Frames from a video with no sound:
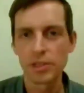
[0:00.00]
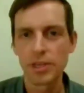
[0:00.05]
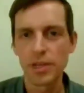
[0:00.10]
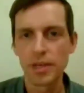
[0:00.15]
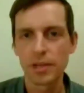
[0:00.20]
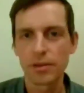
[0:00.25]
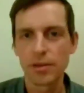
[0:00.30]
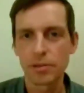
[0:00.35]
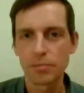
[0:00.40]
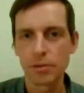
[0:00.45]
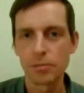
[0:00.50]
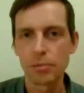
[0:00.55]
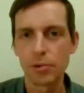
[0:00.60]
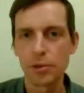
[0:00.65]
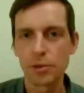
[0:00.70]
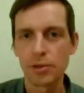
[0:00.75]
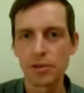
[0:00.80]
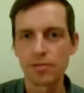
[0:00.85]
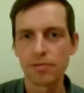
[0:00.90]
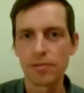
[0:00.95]
group in particular has
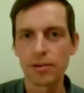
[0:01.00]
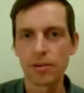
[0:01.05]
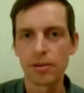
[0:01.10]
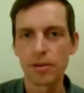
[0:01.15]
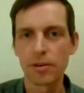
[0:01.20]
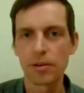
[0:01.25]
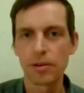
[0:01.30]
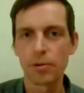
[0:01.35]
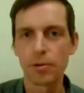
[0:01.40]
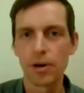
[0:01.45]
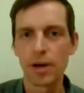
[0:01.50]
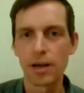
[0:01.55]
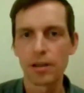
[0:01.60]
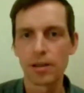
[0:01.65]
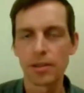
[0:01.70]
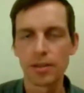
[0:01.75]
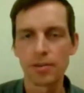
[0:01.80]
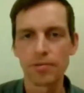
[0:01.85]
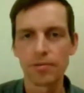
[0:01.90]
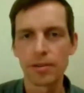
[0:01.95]
been pushing for a
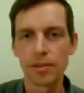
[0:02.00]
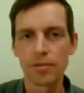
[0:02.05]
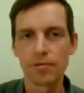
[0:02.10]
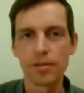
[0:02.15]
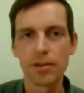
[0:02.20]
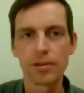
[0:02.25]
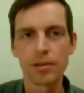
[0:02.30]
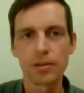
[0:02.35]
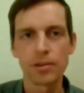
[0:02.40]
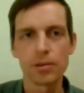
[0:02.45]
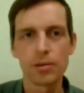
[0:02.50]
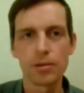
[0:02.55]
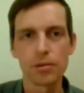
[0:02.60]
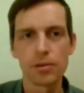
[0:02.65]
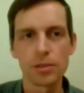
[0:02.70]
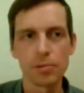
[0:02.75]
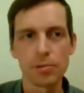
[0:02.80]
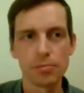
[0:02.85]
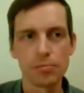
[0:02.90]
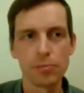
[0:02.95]
while, and in the field as a
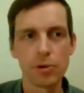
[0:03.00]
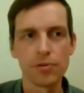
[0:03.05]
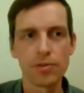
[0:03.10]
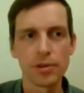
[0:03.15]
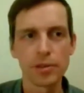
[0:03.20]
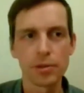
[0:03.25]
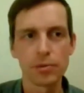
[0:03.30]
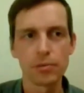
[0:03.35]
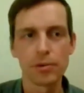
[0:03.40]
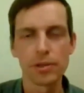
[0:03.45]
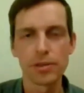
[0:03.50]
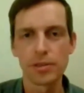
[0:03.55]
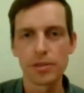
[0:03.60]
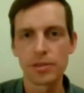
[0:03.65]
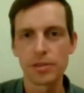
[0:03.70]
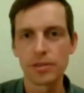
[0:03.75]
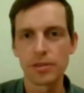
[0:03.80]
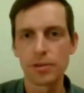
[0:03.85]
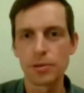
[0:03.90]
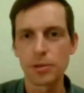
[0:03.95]
whole has been moving
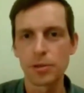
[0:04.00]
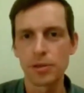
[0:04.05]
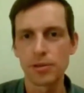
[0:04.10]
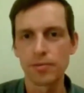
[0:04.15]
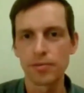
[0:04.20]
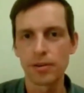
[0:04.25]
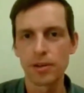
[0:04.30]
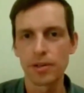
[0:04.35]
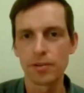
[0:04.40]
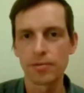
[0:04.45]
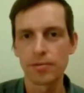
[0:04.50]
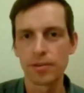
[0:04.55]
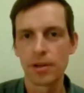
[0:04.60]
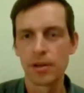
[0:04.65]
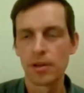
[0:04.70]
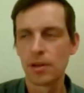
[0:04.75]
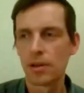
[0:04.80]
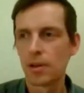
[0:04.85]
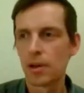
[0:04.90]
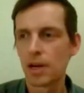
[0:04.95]
towards this notion of kind of
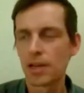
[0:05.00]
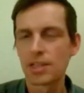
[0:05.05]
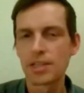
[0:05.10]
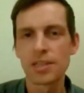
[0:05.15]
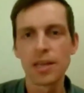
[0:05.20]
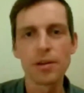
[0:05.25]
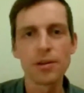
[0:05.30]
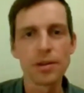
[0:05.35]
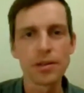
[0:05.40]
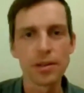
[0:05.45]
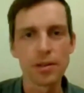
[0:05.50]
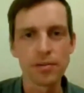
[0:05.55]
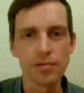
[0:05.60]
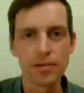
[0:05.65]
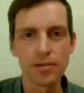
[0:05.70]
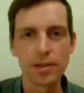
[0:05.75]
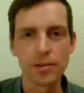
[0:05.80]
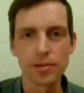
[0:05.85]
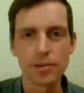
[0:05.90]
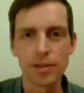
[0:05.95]
a cellular
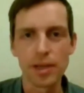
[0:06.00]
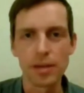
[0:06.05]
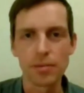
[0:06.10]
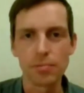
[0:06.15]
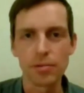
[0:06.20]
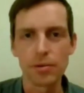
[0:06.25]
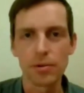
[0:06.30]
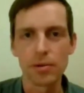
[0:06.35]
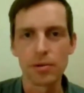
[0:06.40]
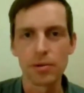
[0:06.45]
phenotype.